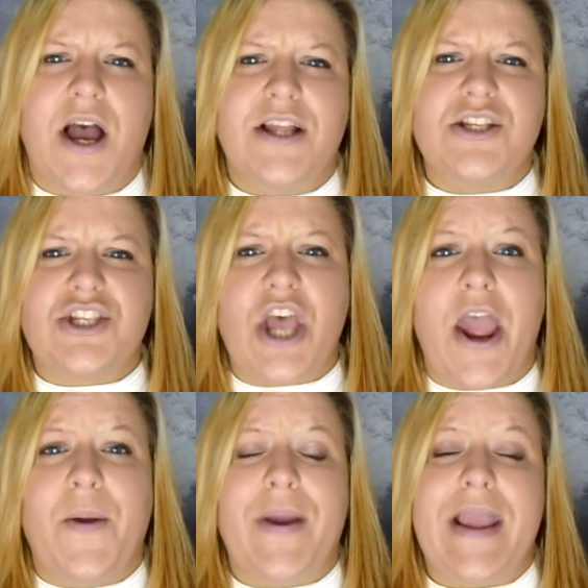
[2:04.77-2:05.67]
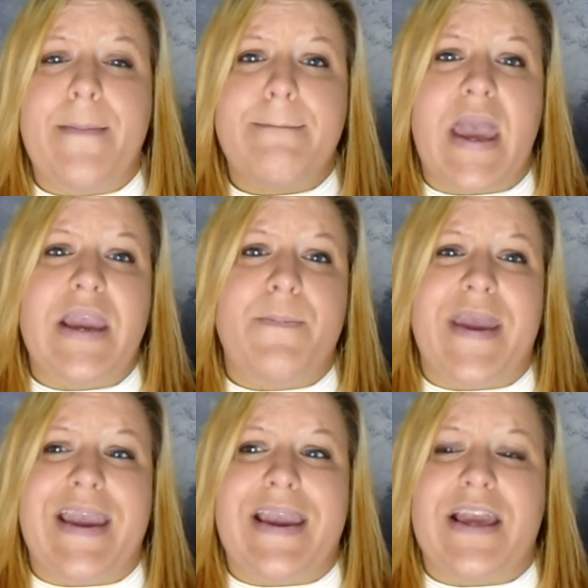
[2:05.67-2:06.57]
And so it may
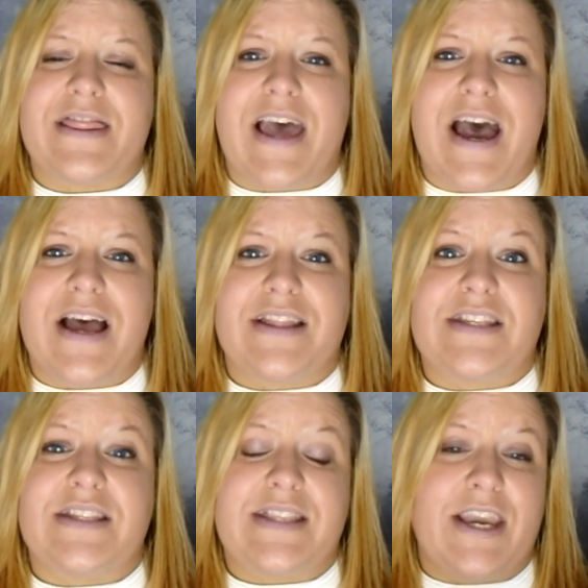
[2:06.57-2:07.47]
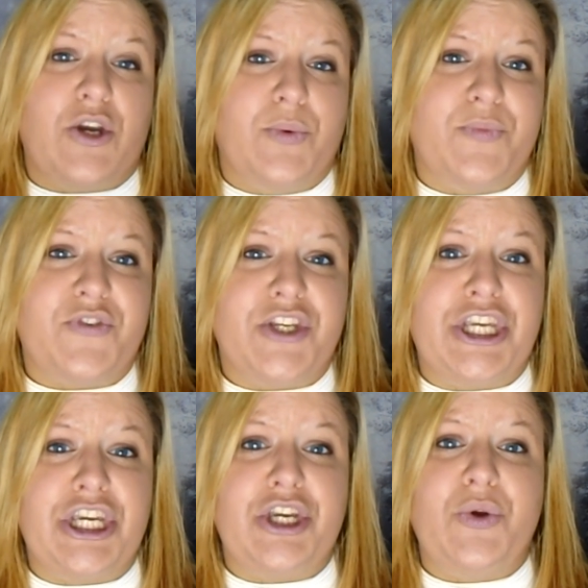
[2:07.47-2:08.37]
be that they come for
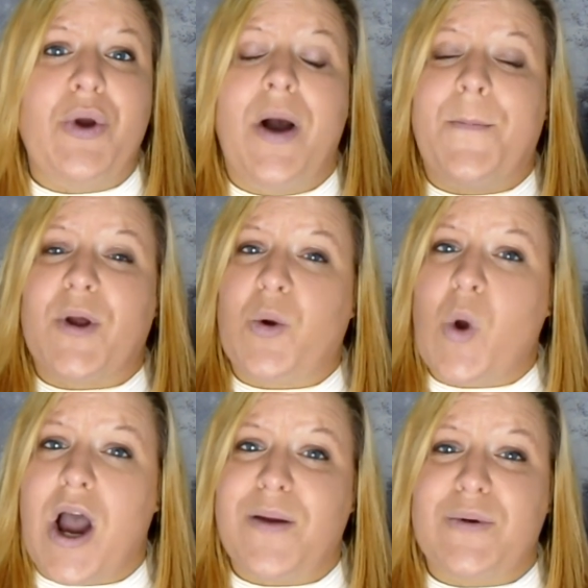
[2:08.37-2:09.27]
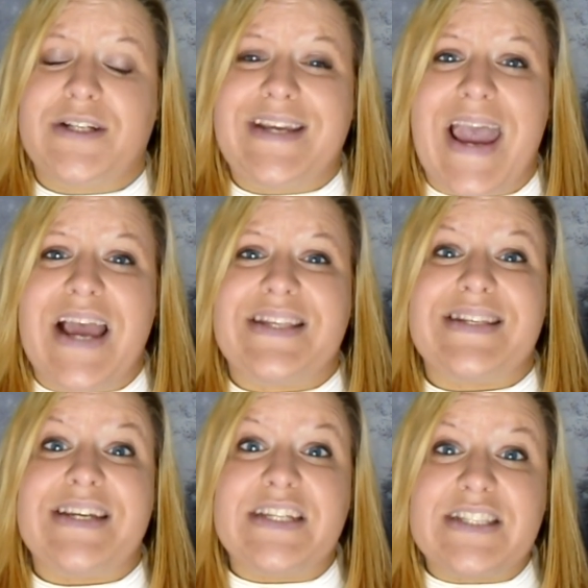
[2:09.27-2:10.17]
you, but what I would guess
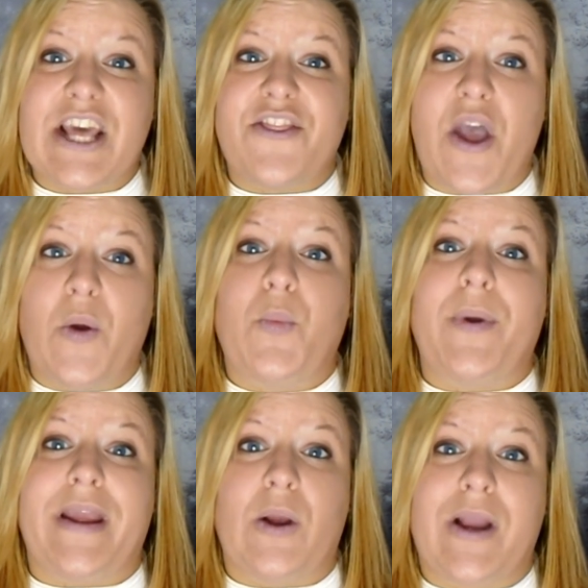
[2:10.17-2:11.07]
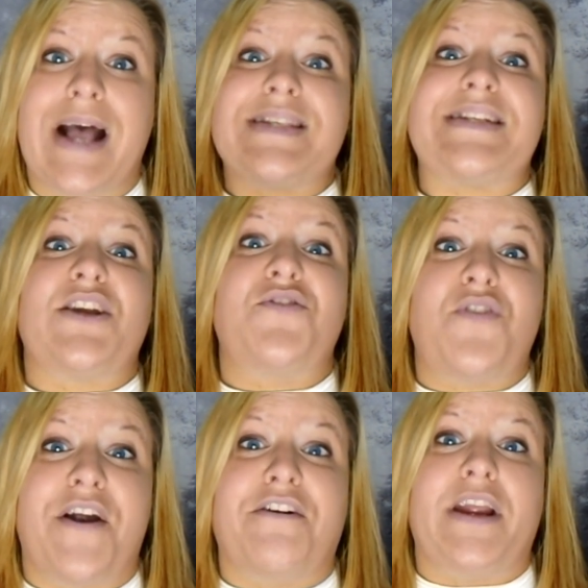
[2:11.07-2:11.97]
is that they will be casting a
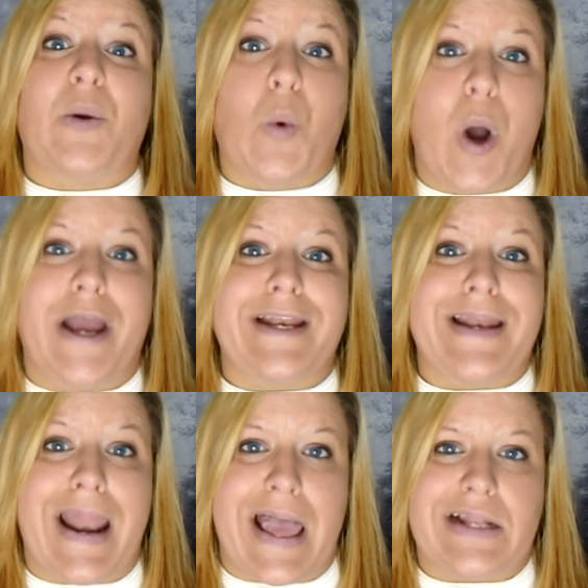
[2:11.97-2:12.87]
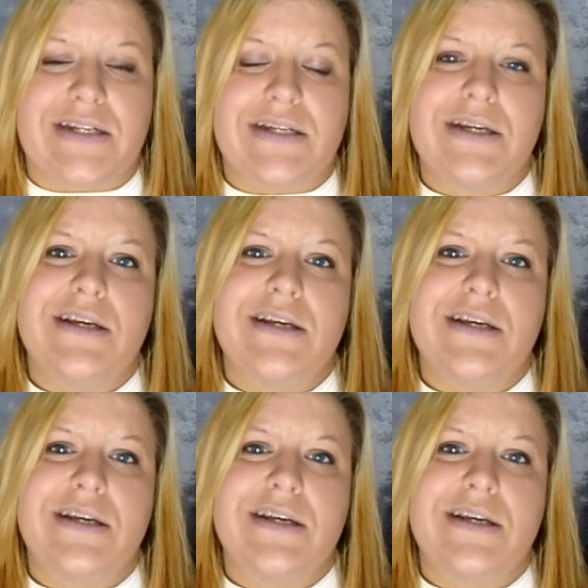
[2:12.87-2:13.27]
very wide net.